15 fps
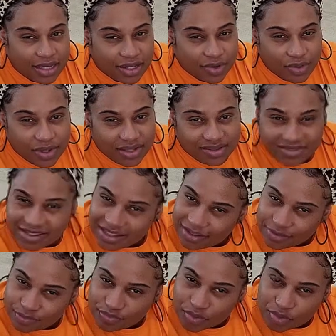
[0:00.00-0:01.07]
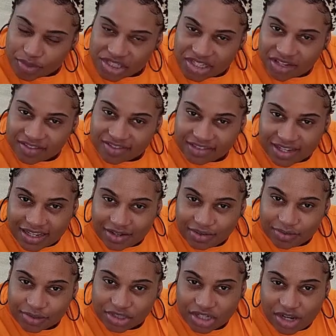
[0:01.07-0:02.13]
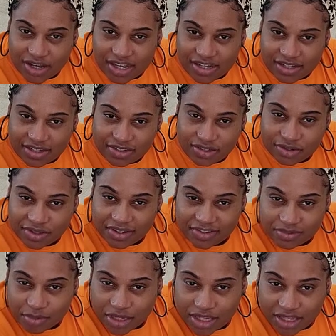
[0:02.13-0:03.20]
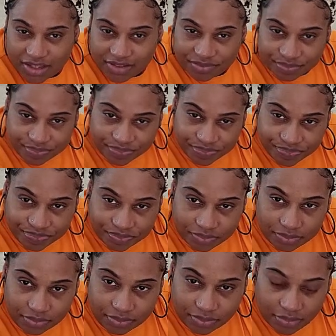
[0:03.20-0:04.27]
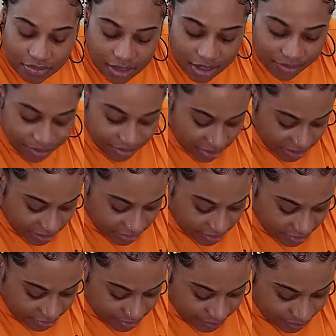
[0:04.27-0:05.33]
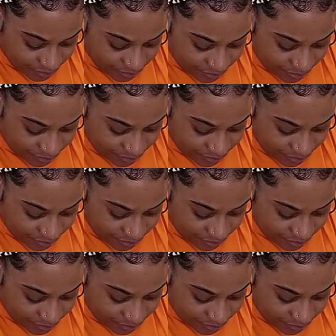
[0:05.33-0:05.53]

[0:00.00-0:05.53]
we'll see. We shall see what y'all getting into this weekend. But um,